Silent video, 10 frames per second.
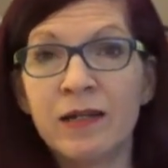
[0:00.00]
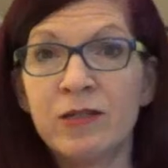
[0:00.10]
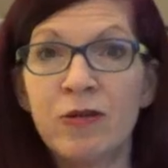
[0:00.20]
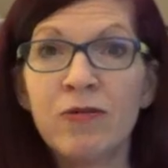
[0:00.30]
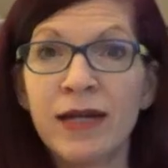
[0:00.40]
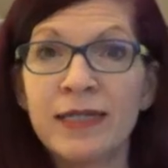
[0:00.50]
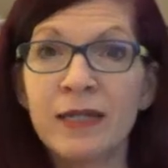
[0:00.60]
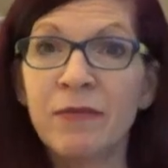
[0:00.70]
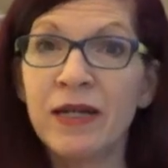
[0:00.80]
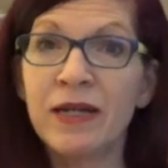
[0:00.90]
don't like
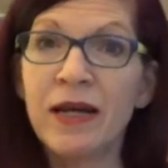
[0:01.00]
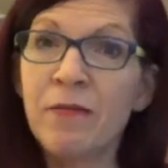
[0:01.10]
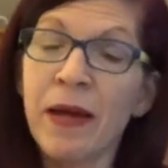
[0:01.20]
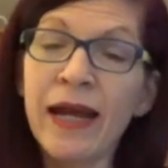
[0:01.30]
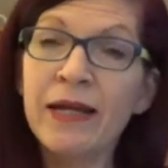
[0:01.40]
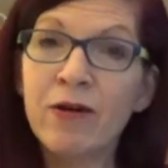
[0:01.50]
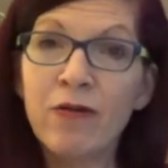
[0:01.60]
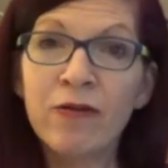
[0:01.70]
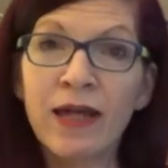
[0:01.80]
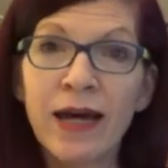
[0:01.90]
something and I paint
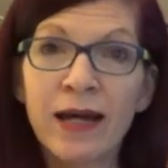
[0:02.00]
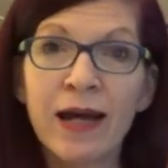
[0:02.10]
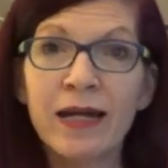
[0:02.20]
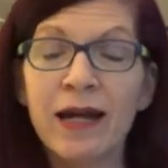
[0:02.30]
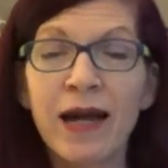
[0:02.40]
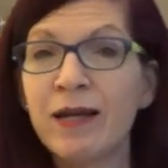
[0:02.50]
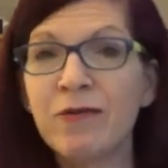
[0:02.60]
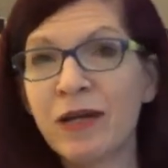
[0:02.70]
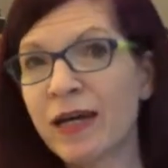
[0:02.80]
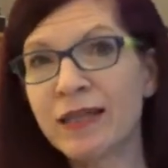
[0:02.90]
over that, I
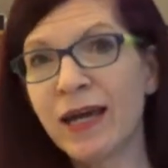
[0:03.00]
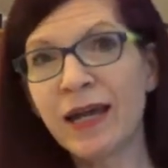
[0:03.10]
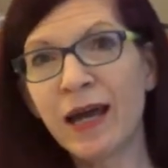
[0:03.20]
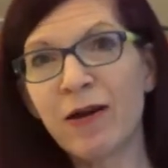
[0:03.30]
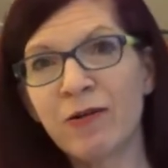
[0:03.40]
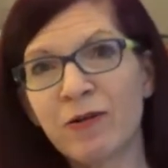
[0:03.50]
don't cut that out,